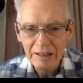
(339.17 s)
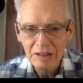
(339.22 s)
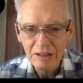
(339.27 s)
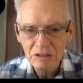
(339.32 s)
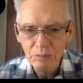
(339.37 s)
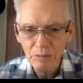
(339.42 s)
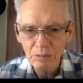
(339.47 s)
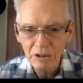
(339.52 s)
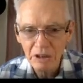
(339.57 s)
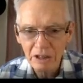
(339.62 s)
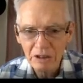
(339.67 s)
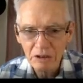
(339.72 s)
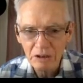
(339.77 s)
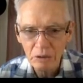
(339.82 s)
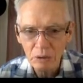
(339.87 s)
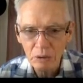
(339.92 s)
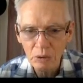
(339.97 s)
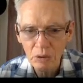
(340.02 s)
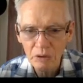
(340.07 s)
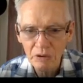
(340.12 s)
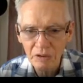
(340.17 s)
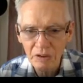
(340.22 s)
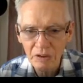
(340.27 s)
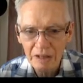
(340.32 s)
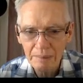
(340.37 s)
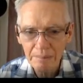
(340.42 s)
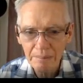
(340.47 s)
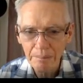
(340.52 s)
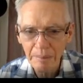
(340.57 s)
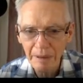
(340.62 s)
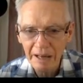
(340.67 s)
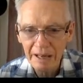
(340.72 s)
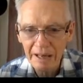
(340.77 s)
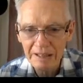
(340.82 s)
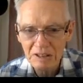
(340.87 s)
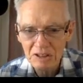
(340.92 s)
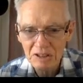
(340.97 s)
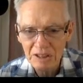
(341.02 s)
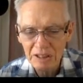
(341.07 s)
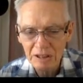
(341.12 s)
is what I call the
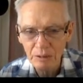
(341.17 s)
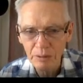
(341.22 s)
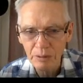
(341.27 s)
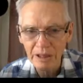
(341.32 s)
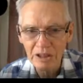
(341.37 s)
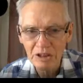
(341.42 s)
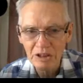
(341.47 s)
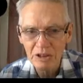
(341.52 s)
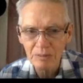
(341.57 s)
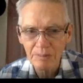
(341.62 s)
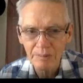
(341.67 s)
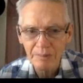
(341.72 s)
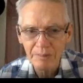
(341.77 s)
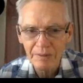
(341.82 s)
balance equation.